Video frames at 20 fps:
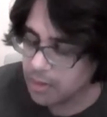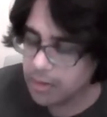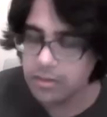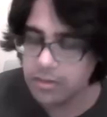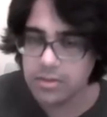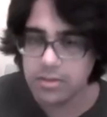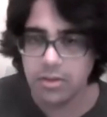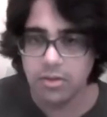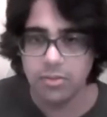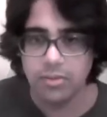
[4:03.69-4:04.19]

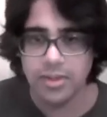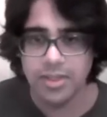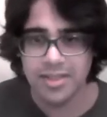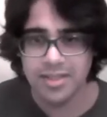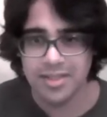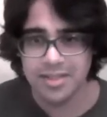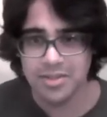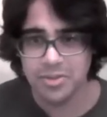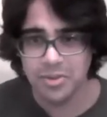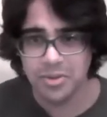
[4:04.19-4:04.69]
So this
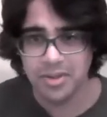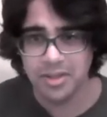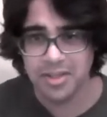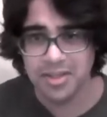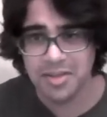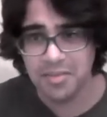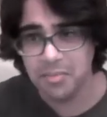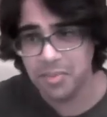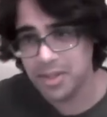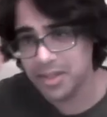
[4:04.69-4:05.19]
is sort of the
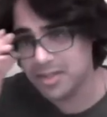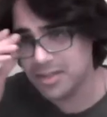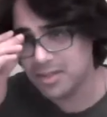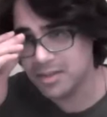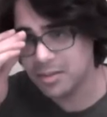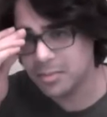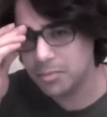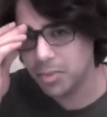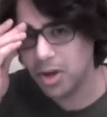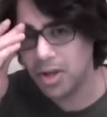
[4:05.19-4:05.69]
simplest
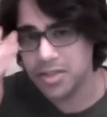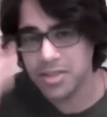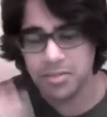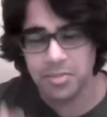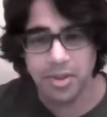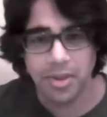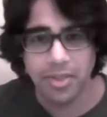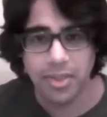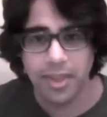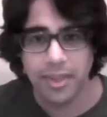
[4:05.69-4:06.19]

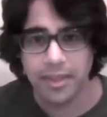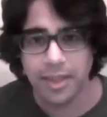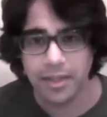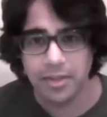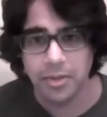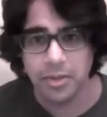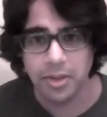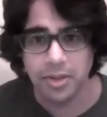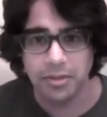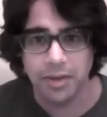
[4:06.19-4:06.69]
possible thing that
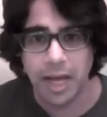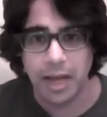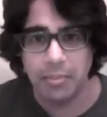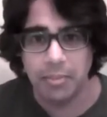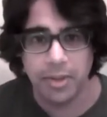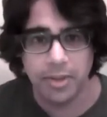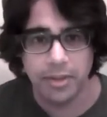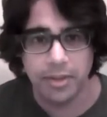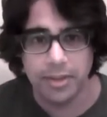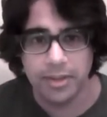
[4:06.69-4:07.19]
could have
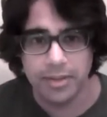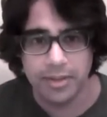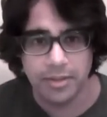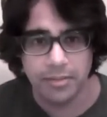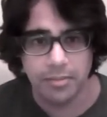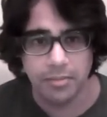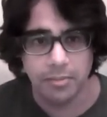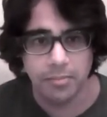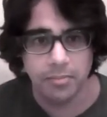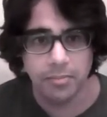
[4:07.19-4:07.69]
happened. These are
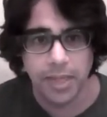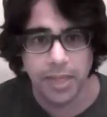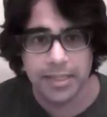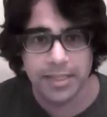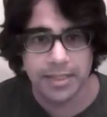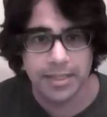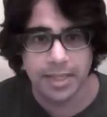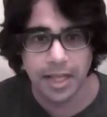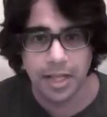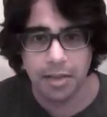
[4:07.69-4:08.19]

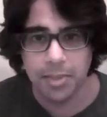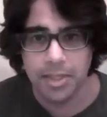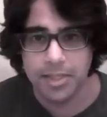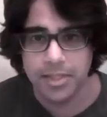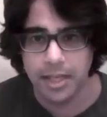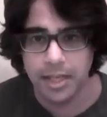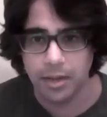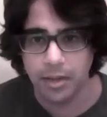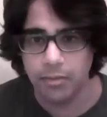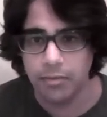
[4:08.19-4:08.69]
basis elements
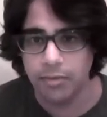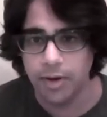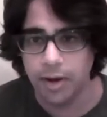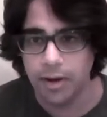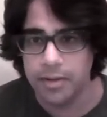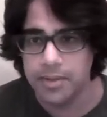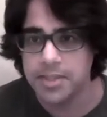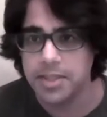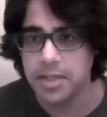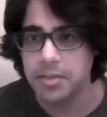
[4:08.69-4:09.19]
that look
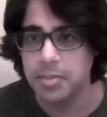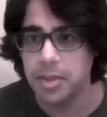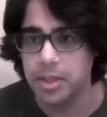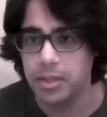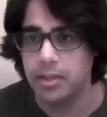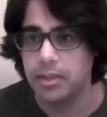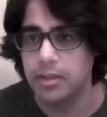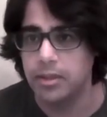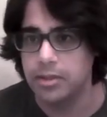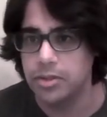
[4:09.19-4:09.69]
very
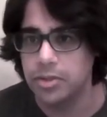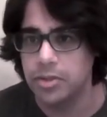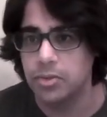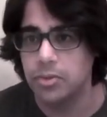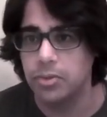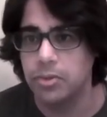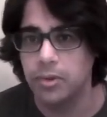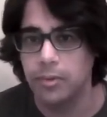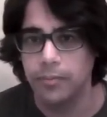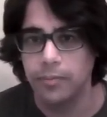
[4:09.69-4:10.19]
similar
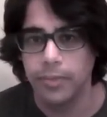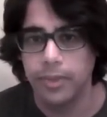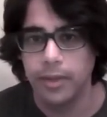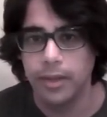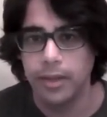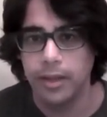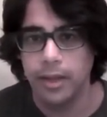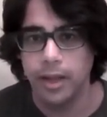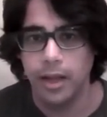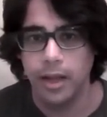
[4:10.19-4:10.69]
to
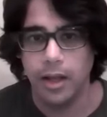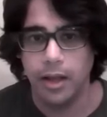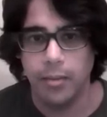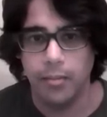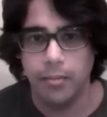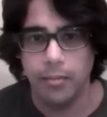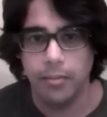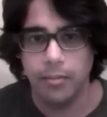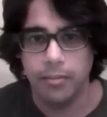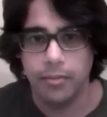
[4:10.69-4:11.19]

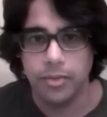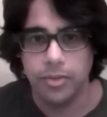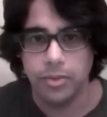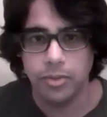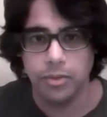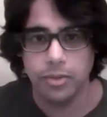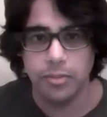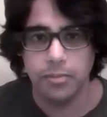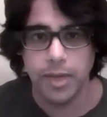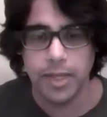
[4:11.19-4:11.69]
um,
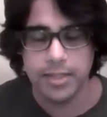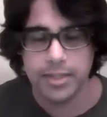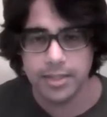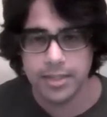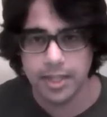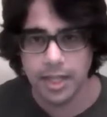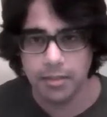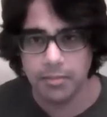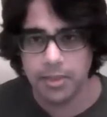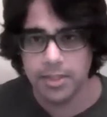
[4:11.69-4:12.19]
to the
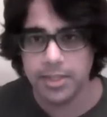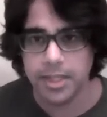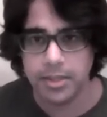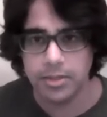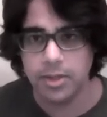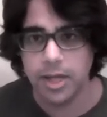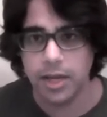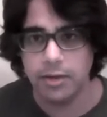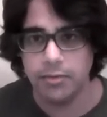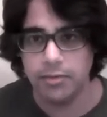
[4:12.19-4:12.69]
basis elements that
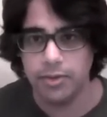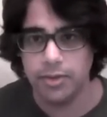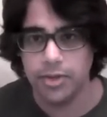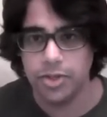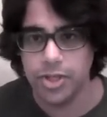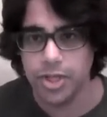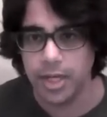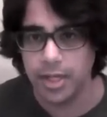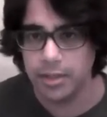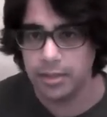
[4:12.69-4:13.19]
you had for the
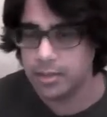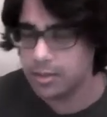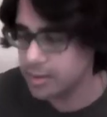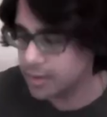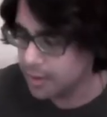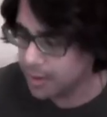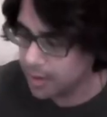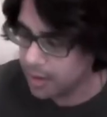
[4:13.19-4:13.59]
chains.